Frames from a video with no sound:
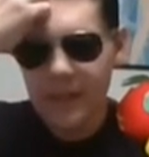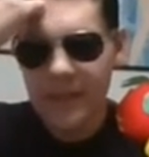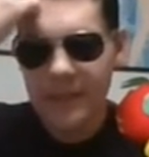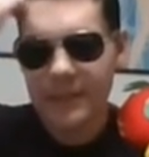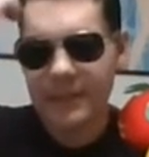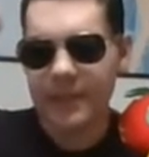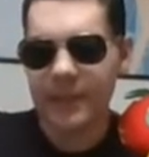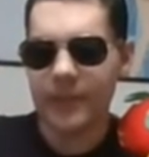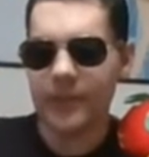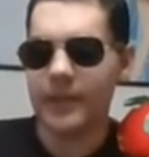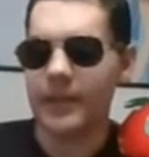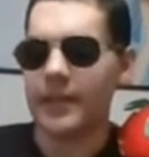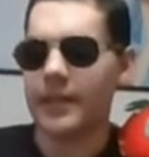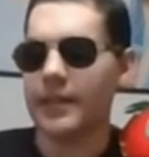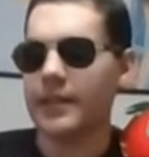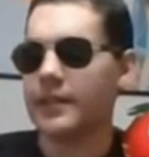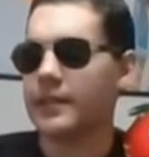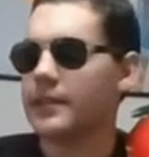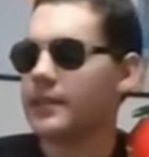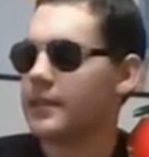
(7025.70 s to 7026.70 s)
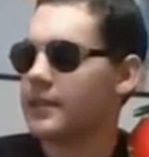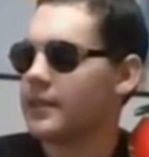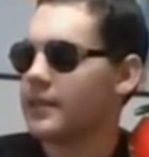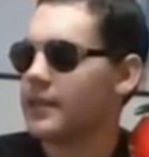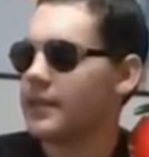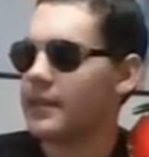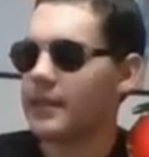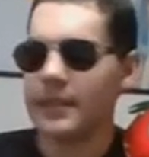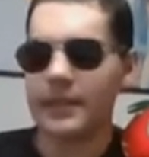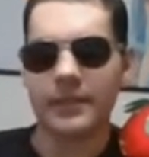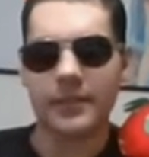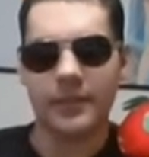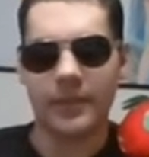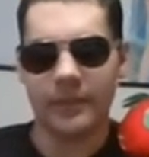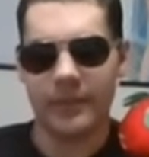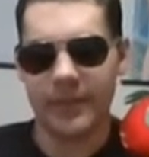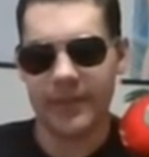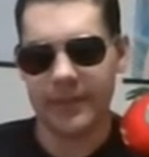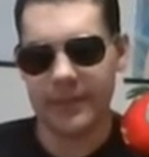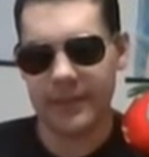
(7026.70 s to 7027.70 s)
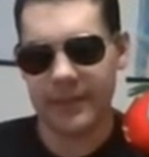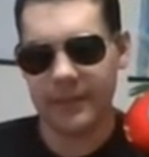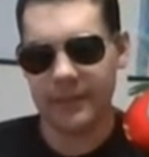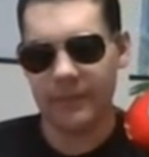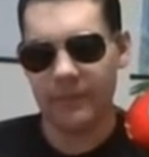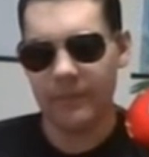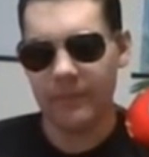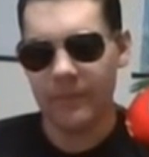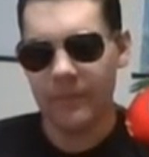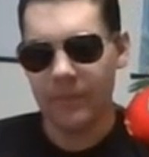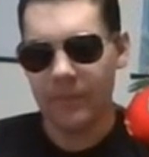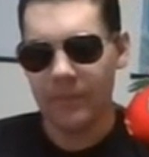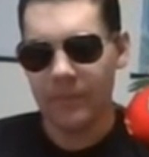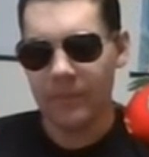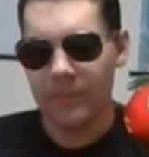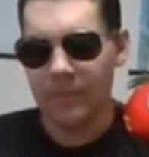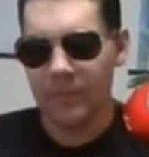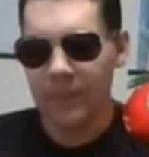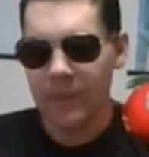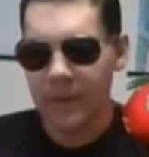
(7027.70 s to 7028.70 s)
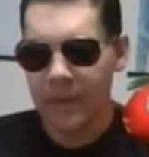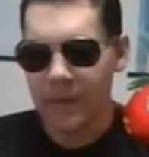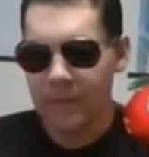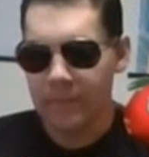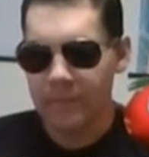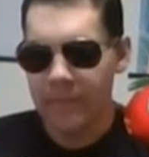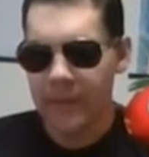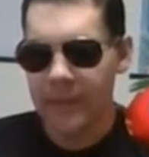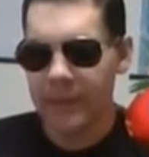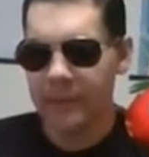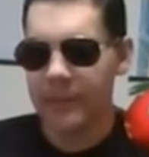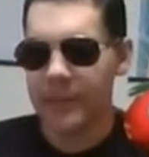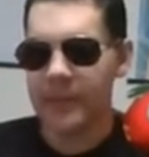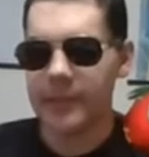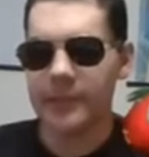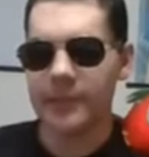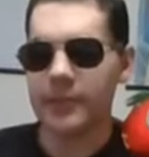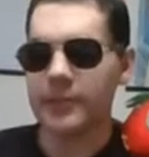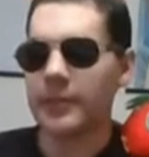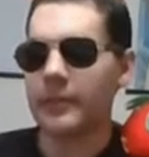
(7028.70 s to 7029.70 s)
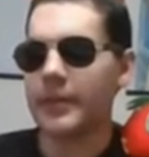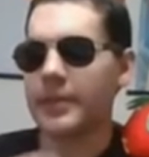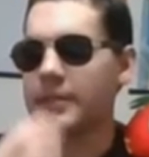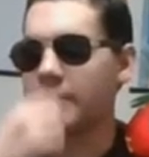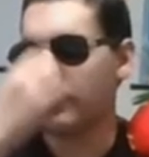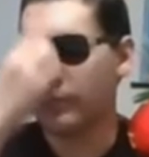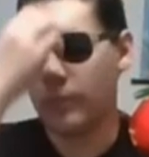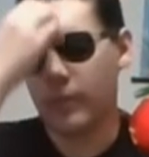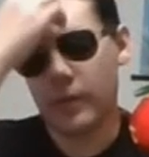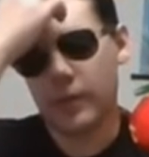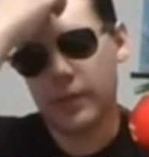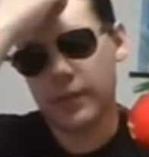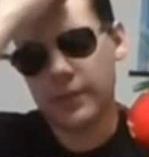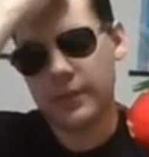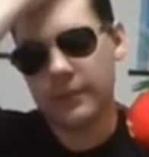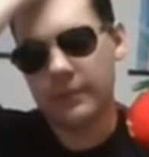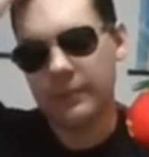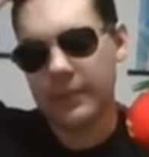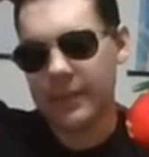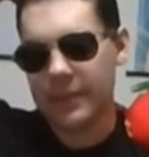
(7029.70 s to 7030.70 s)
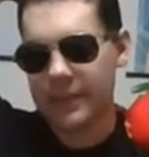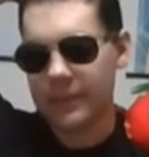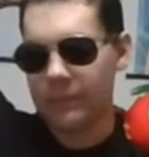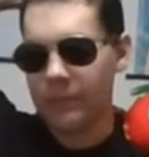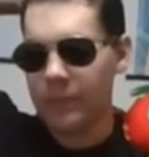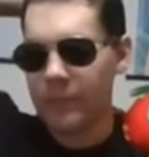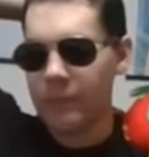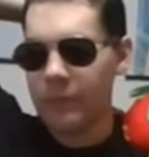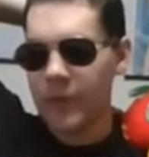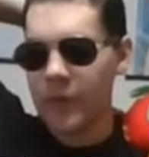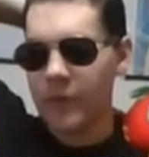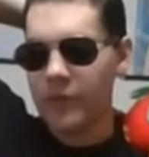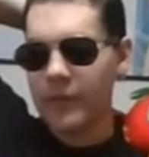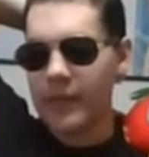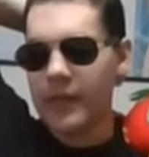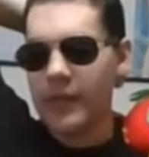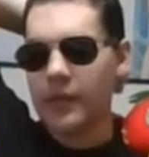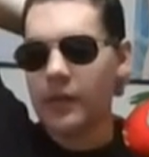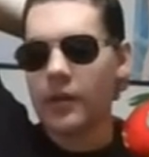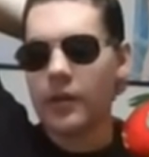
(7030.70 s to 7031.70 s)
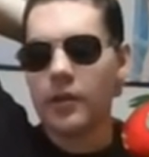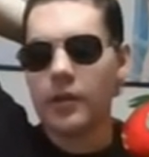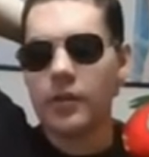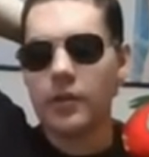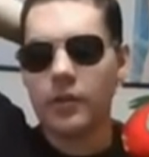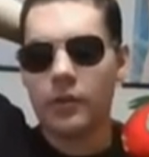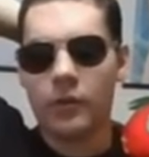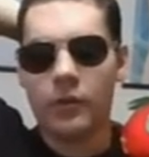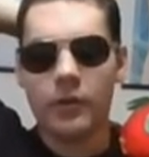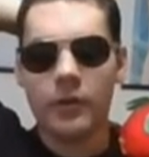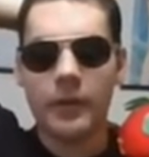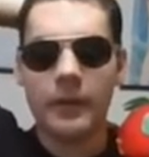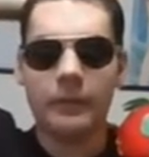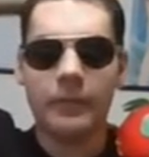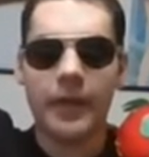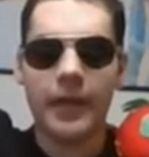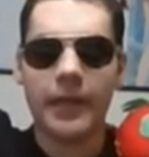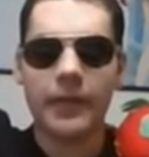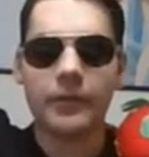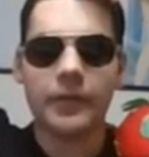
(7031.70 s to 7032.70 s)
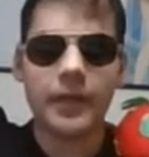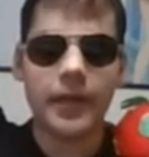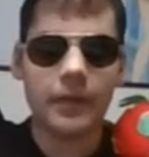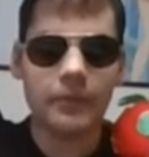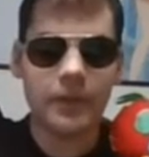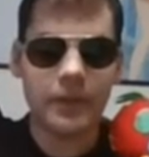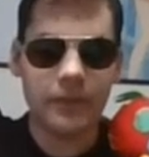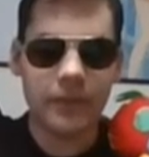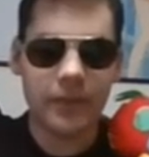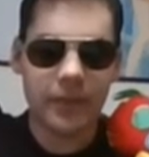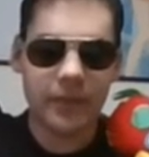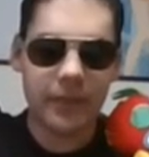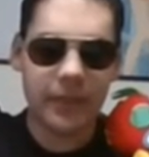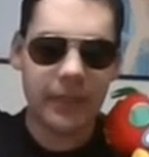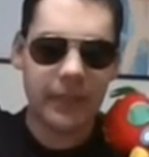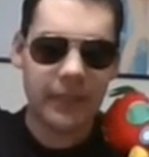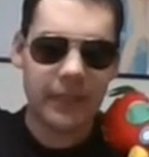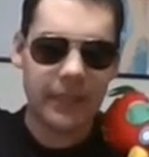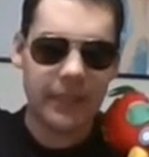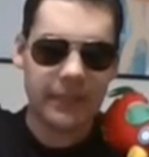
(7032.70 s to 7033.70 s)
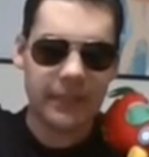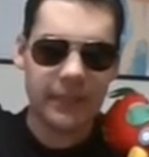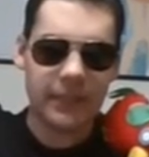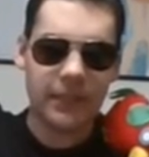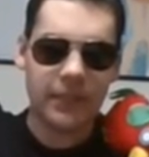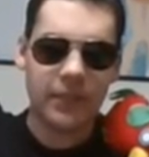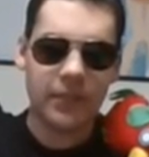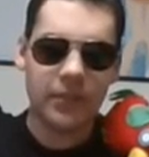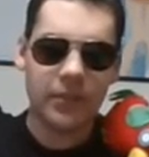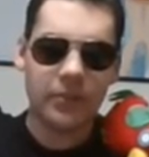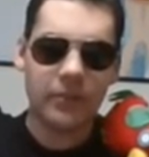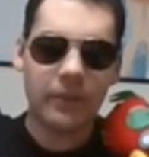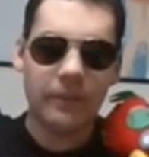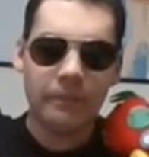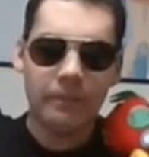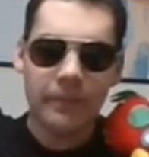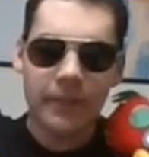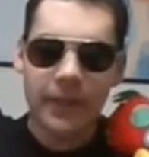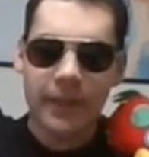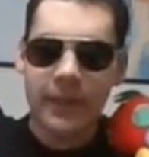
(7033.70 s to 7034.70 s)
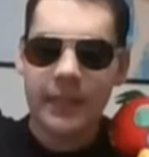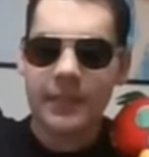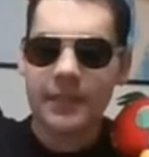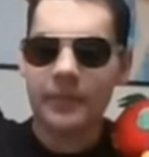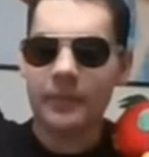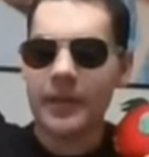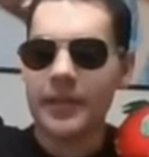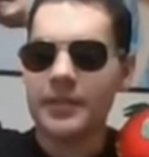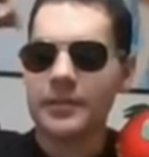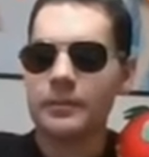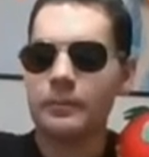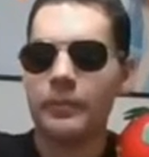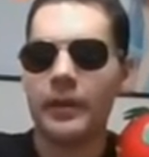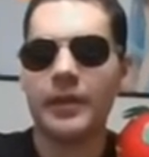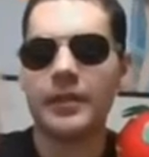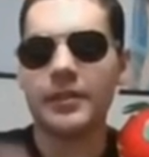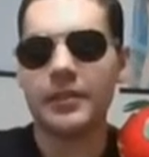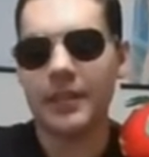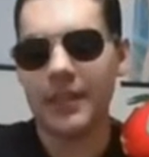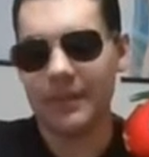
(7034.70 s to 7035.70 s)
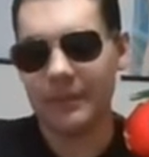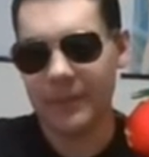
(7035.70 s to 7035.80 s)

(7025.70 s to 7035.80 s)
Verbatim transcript: so uh, I think that's all I wanted to say. I think when it snows, I might just walk because b- both a car or a bike would not be very easy to do. So I might just bundle up.